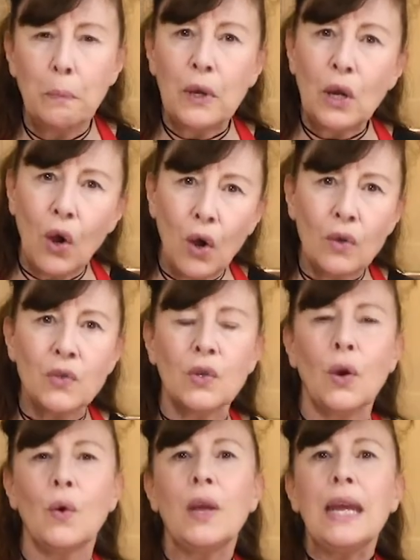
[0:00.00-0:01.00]
But
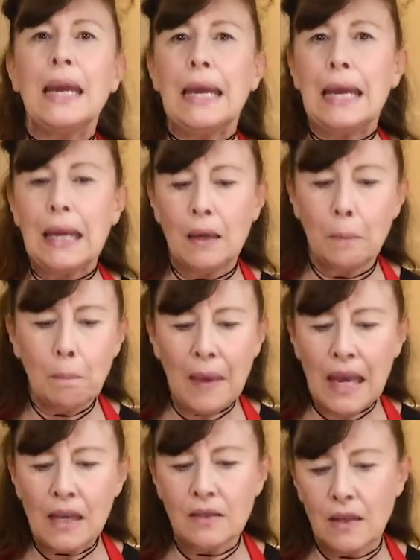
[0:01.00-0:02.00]
also, it
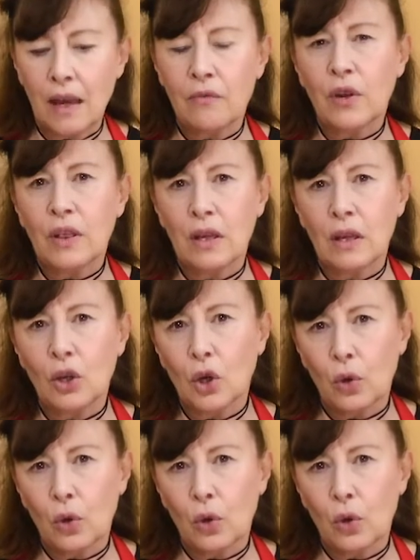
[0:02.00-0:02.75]
makes everything